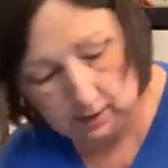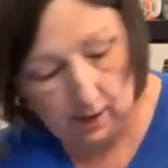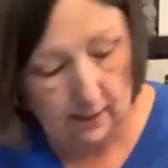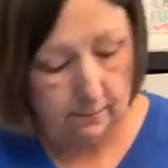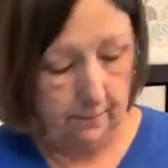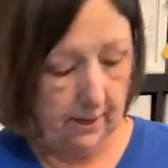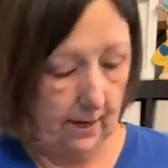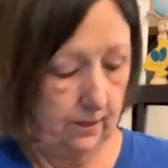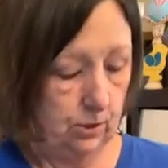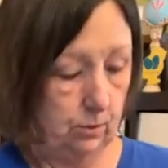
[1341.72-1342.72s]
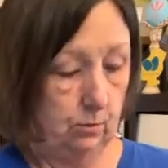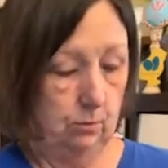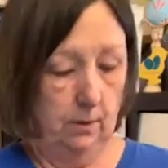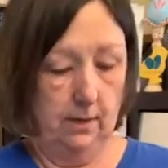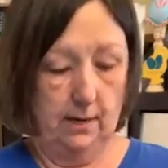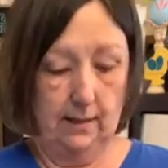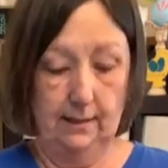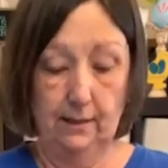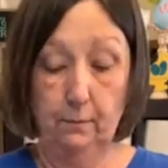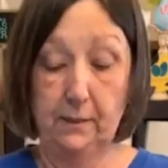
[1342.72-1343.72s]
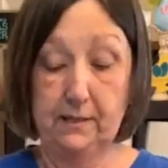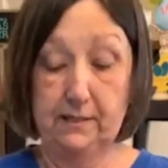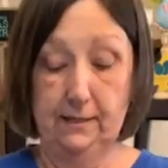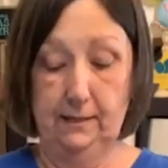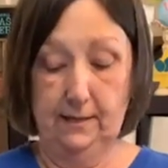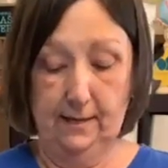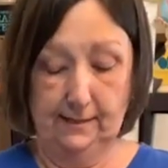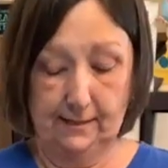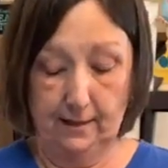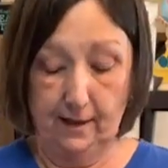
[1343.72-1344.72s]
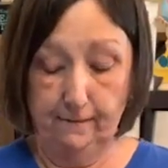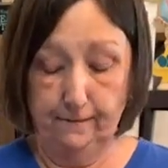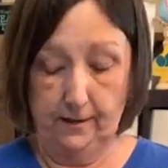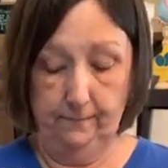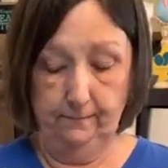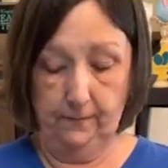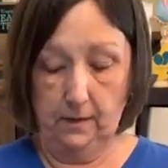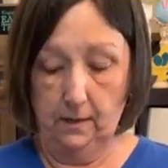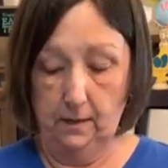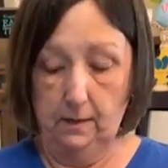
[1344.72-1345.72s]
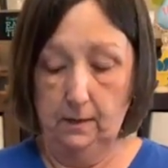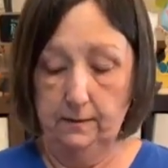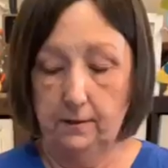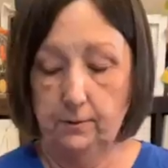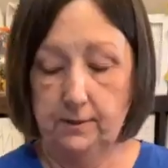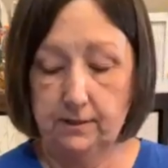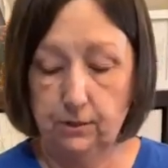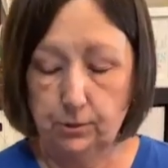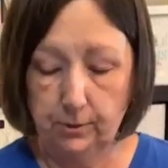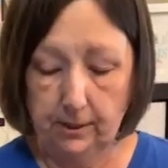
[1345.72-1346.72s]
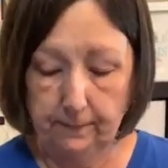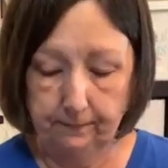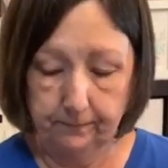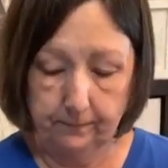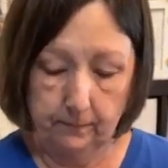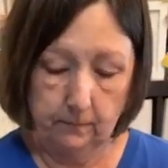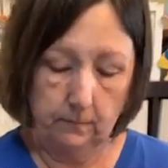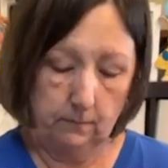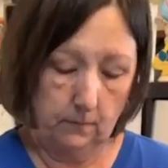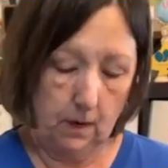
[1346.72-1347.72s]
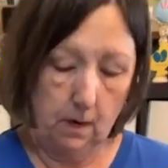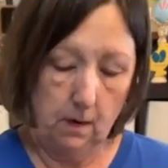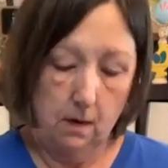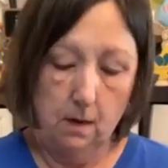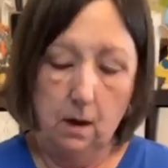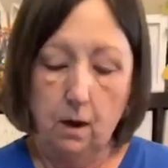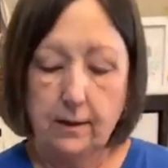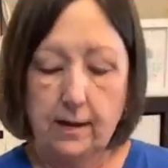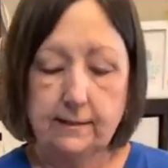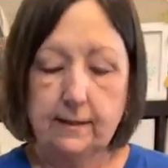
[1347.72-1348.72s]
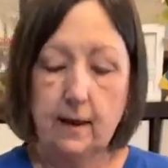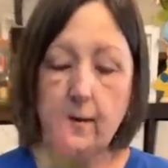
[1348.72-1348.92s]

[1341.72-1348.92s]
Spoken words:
lot, but I do a little bit. And it's a lot of fun. I always enjoy it. Okay, see how